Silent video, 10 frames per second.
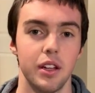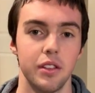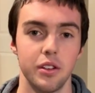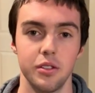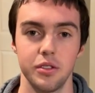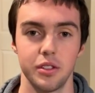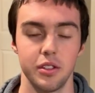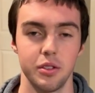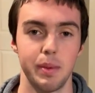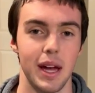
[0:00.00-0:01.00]

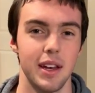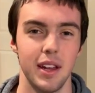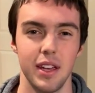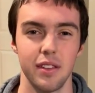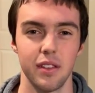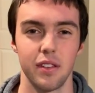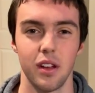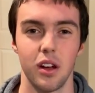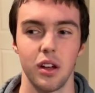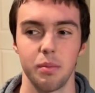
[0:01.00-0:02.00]
those bad days. It's
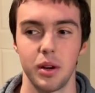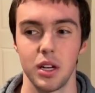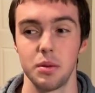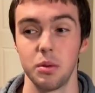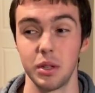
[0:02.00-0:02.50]
not possible.